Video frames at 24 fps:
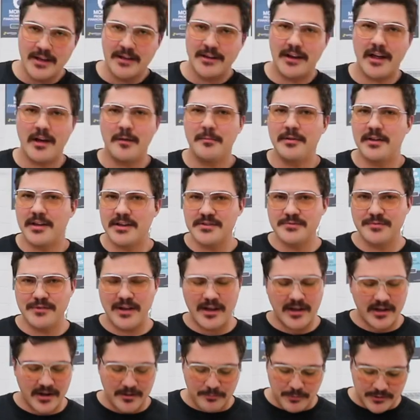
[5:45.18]
Now, because we're
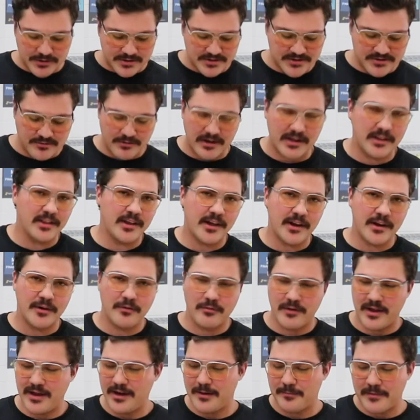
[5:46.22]
not gonna put these directly on a
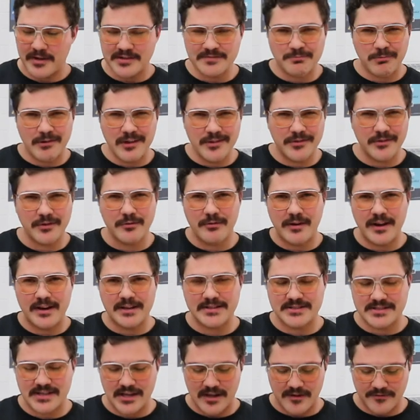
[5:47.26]
grate, I'm not spraying the grate
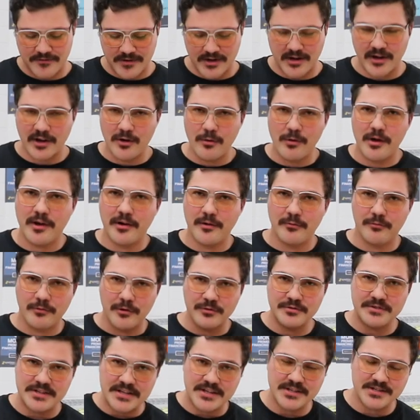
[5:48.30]
itself, they're gonna go on a
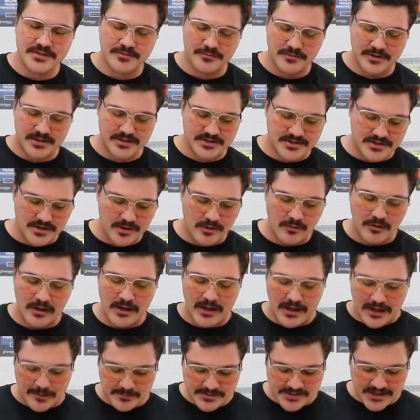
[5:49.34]
rotisserie, so
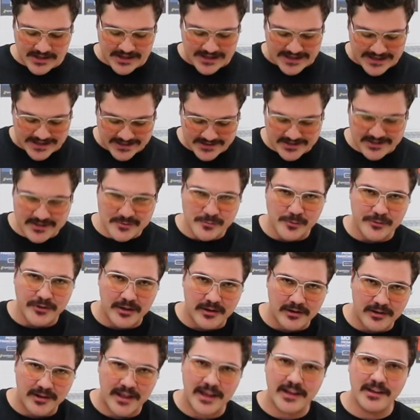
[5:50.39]
I'm just gonna hit these with a
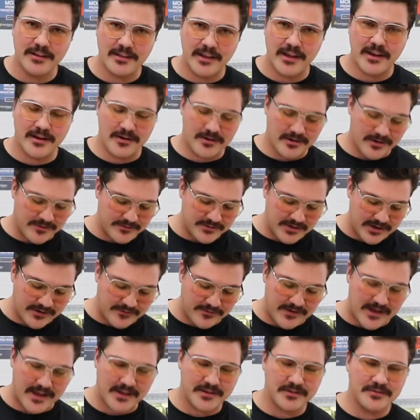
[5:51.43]
light layer of duck
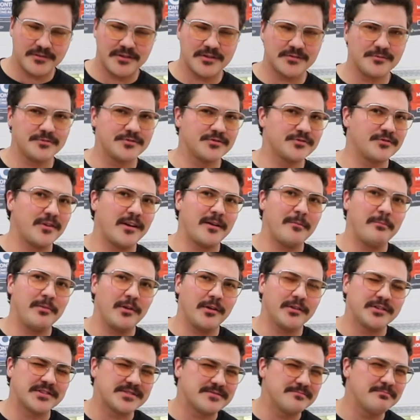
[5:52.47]
fat because we're just trying to
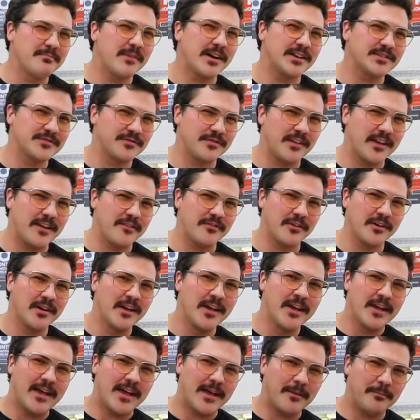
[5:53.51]
build as much flavor
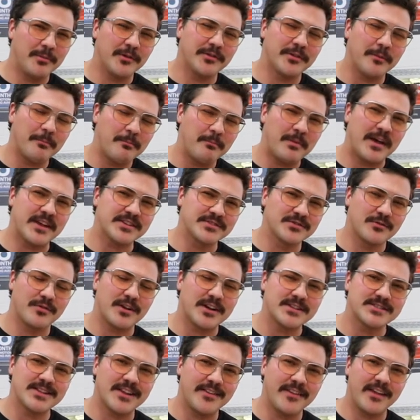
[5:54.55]
and build the best
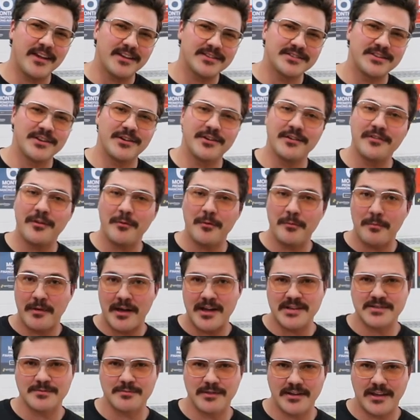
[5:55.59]
crust on the exterior that we
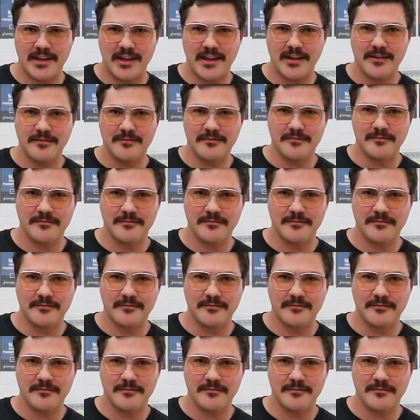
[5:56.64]
possibly can.